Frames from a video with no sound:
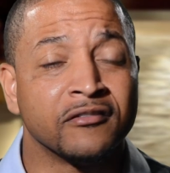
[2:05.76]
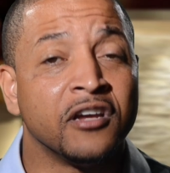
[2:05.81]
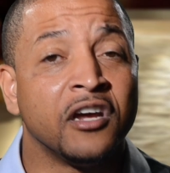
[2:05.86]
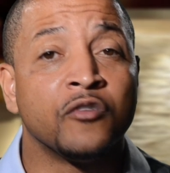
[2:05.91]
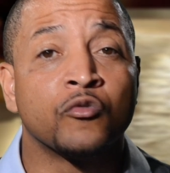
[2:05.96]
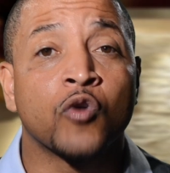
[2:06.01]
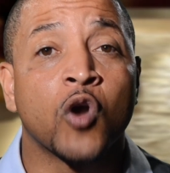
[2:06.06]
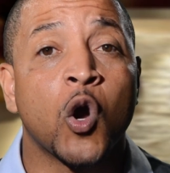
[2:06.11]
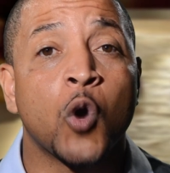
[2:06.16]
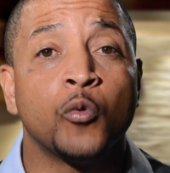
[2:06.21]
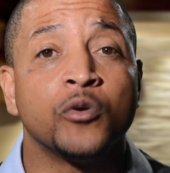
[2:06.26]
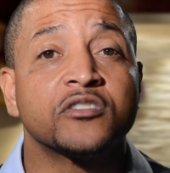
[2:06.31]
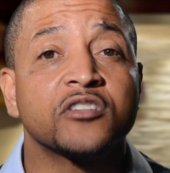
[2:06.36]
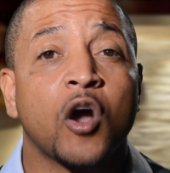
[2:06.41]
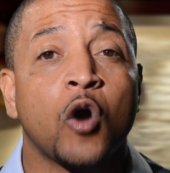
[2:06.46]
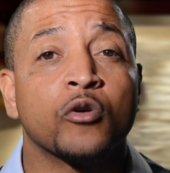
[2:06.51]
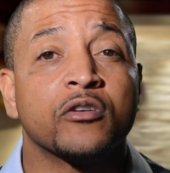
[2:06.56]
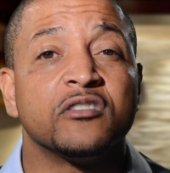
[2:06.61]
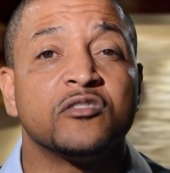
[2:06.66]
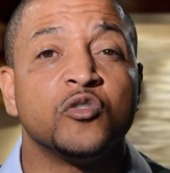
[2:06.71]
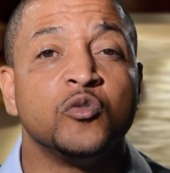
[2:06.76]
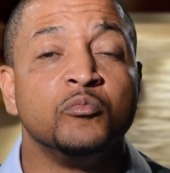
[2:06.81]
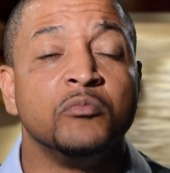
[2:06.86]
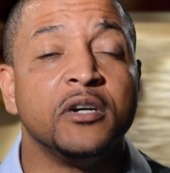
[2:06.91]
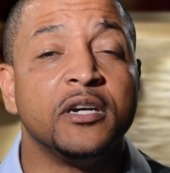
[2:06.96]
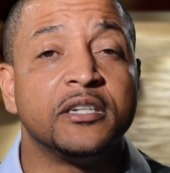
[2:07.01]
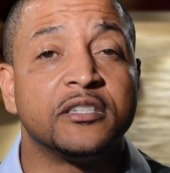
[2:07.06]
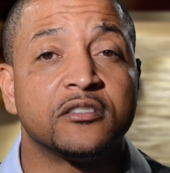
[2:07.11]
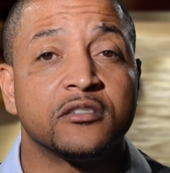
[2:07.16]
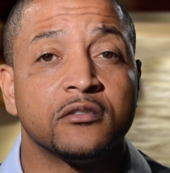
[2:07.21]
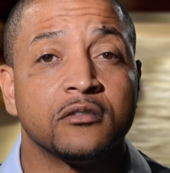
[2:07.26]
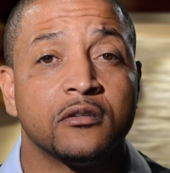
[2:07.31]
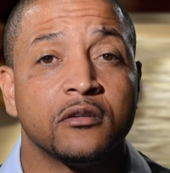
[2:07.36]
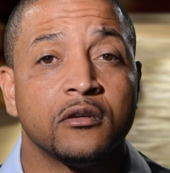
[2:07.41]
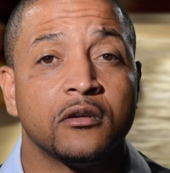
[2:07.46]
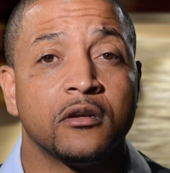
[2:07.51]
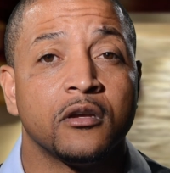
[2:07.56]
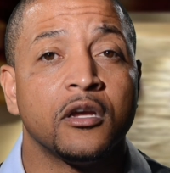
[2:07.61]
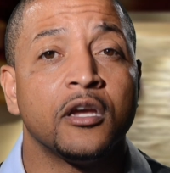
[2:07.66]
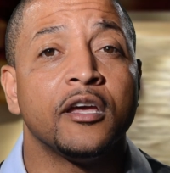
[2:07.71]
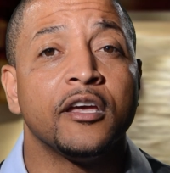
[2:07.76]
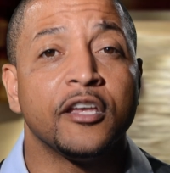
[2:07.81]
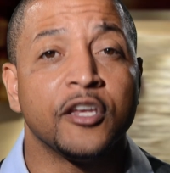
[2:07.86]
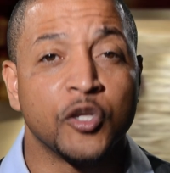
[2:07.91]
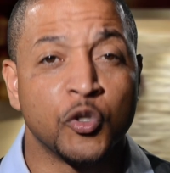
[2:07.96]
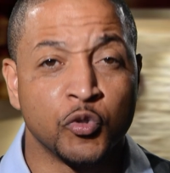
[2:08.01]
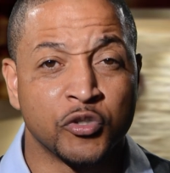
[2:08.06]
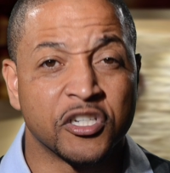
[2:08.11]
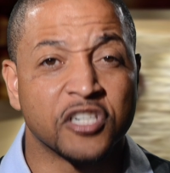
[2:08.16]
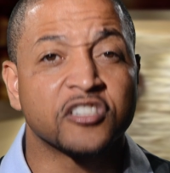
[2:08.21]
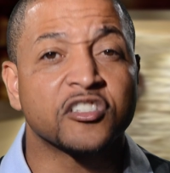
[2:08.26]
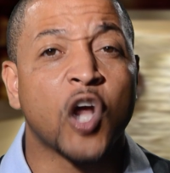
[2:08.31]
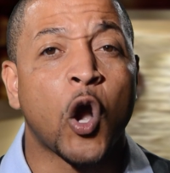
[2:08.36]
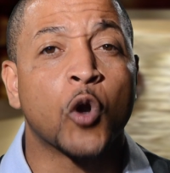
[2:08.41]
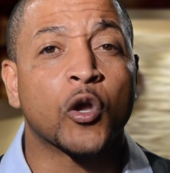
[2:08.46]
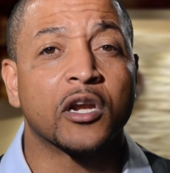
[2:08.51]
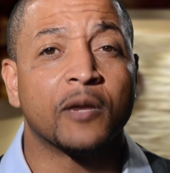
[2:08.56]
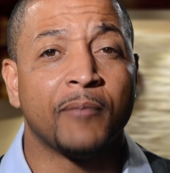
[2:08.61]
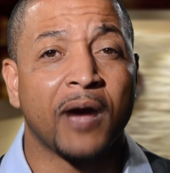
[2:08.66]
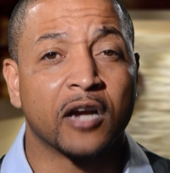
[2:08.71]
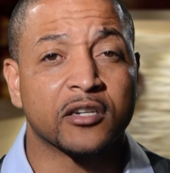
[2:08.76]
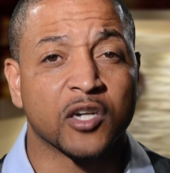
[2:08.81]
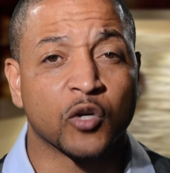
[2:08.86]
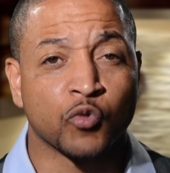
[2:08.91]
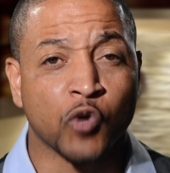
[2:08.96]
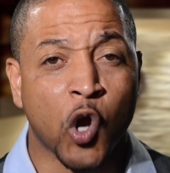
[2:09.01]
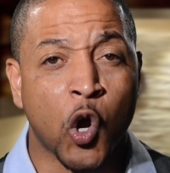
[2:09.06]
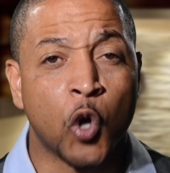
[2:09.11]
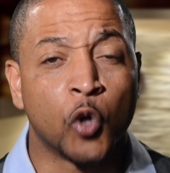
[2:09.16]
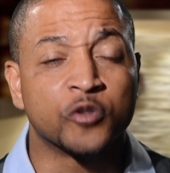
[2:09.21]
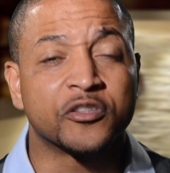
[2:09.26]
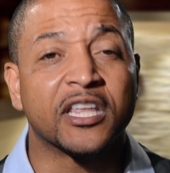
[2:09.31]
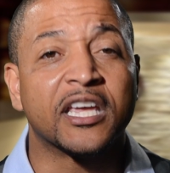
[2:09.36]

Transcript: nothing wrong with talking too much. You just talking about the wrong